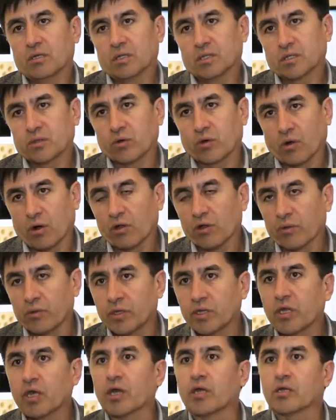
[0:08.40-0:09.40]
So we call
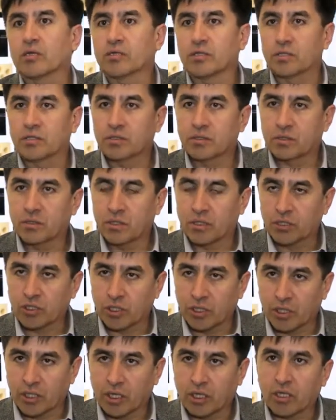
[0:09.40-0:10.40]
them inherited
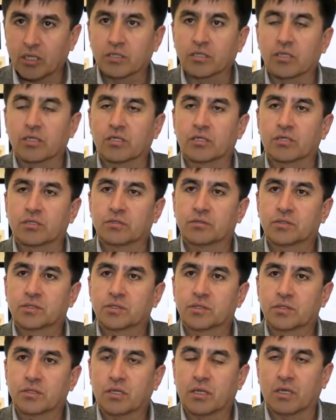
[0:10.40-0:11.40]
genetic
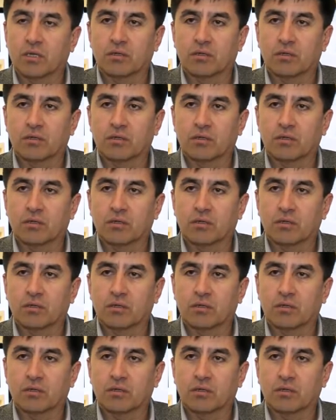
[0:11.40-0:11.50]
conditions,